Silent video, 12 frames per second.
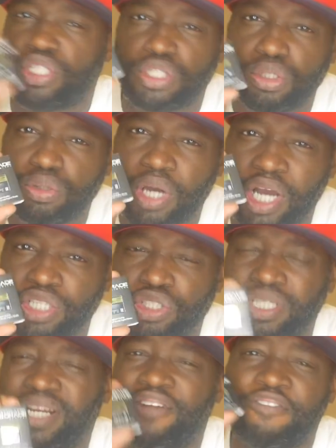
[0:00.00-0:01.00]

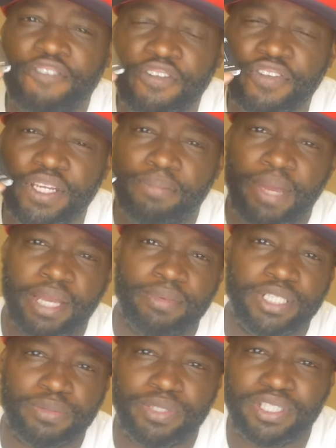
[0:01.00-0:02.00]
250
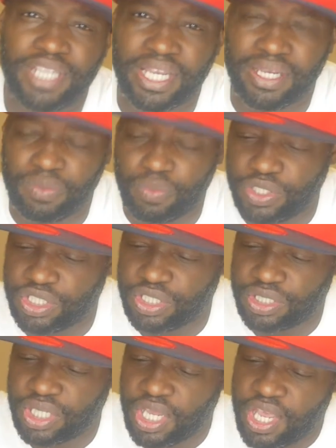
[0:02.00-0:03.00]
megabits per second, which is